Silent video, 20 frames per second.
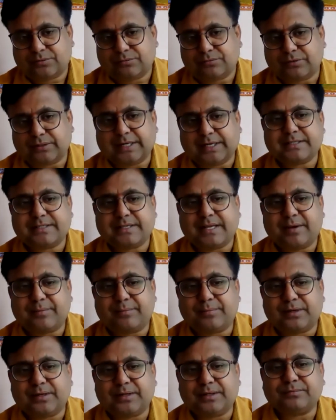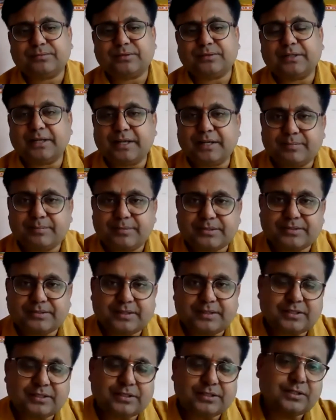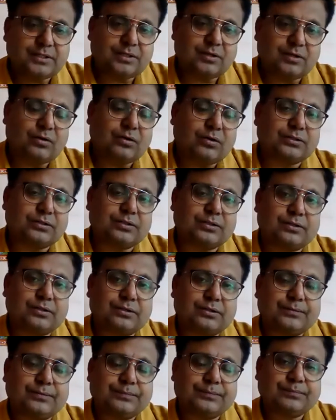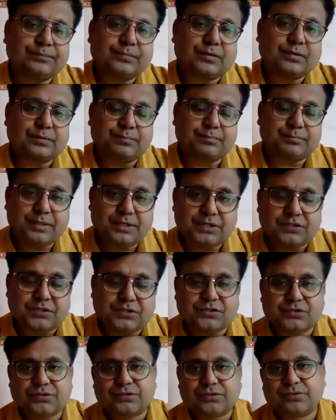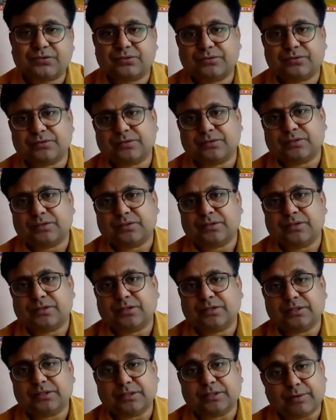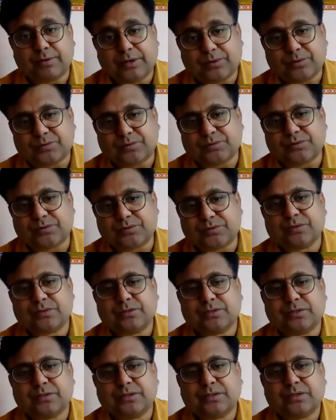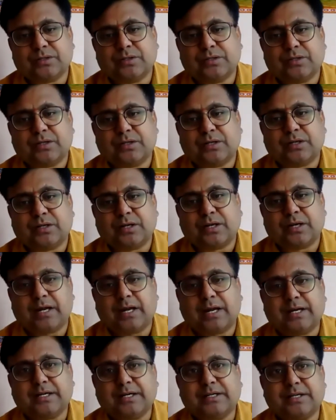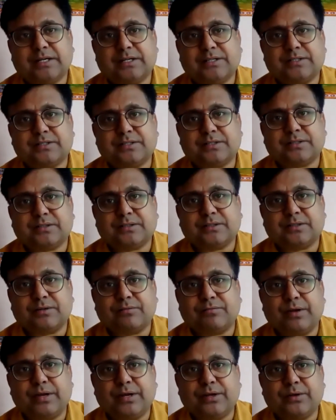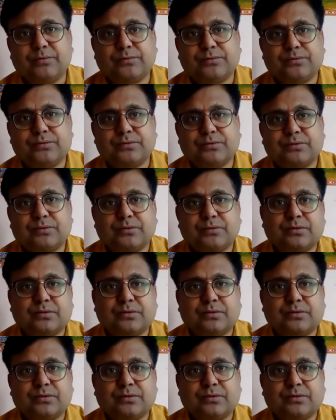For example, if the name is written on the beach in the waves, and it's the waves